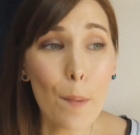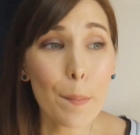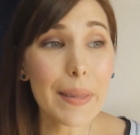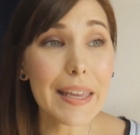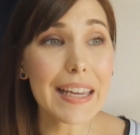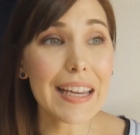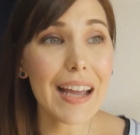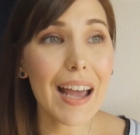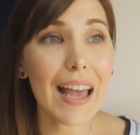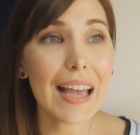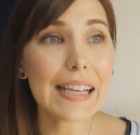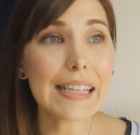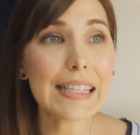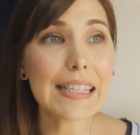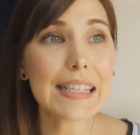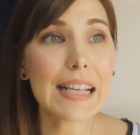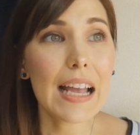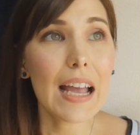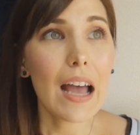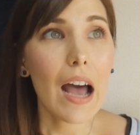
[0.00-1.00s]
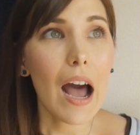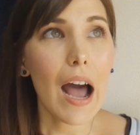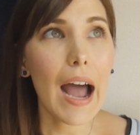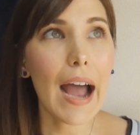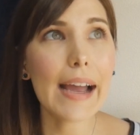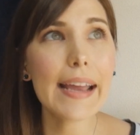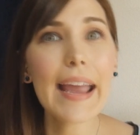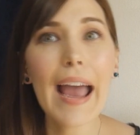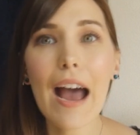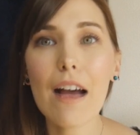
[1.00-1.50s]
because
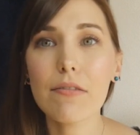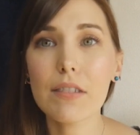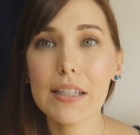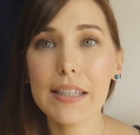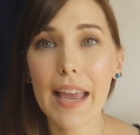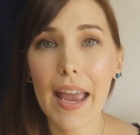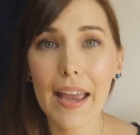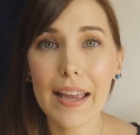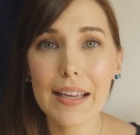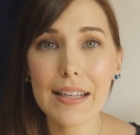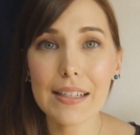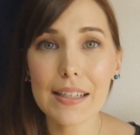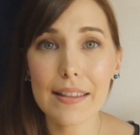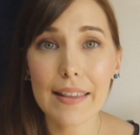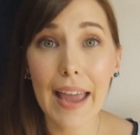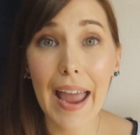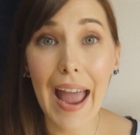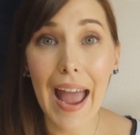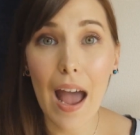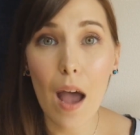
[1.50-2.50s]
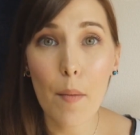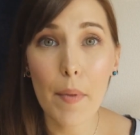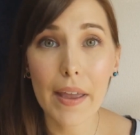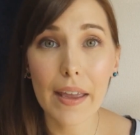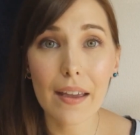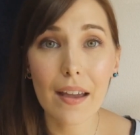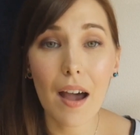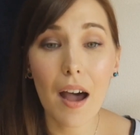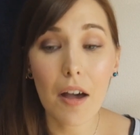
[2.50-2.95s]
I have to get into the habit